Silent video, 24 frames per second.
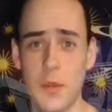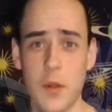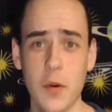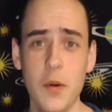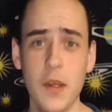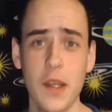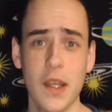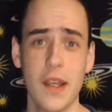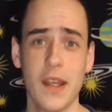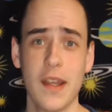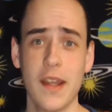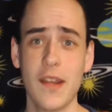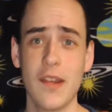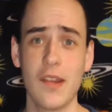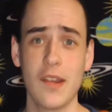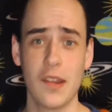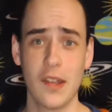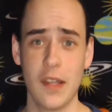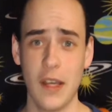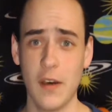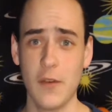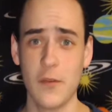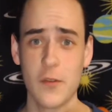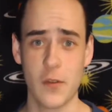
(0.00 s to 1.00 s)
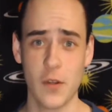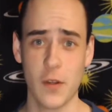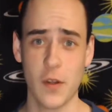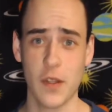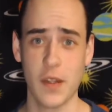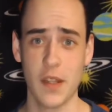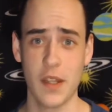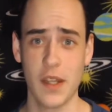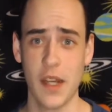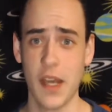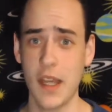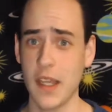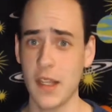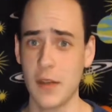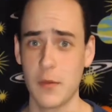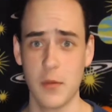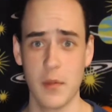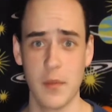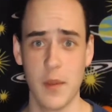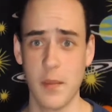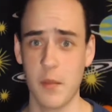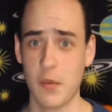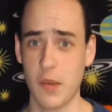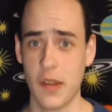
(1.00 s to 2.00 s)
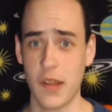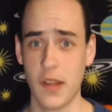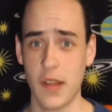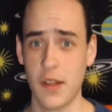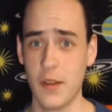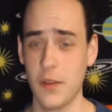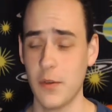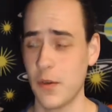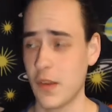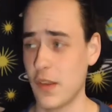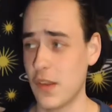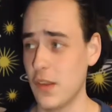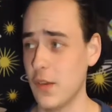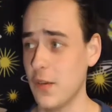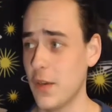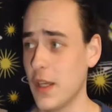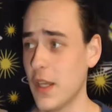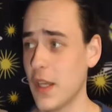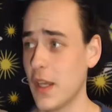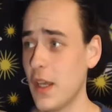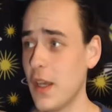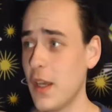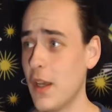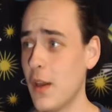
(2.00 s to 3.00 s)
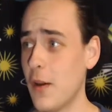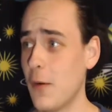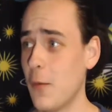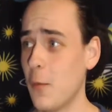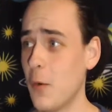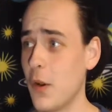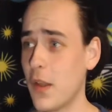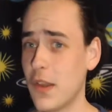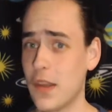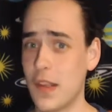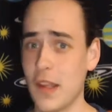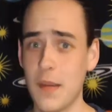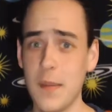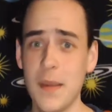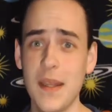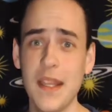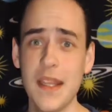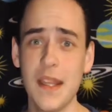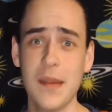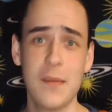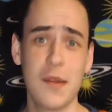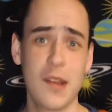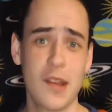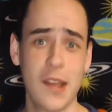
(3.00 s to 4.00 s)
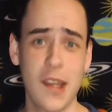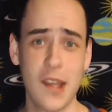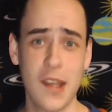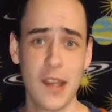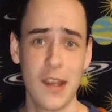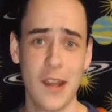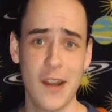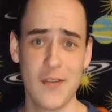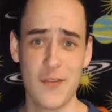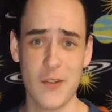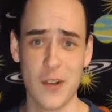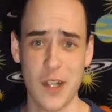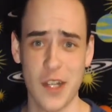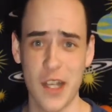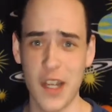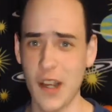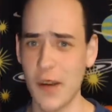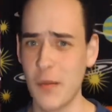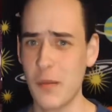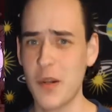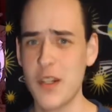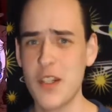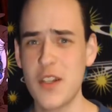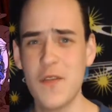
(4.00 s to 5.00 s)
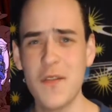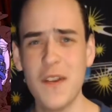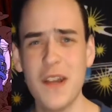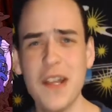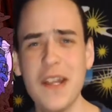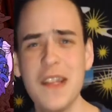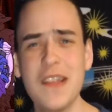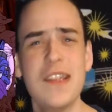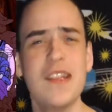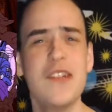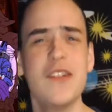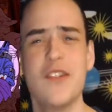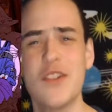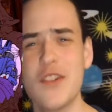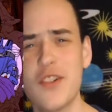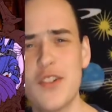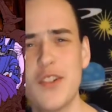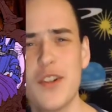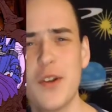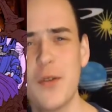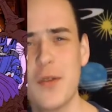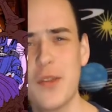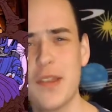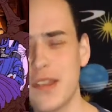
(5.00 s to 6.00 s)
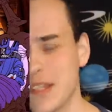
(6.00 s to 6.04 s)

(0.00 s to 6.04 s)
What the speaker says: going against Galvatron that I can remember Cyclonus doing was committing him to psychiatric care, which, if anything, just shows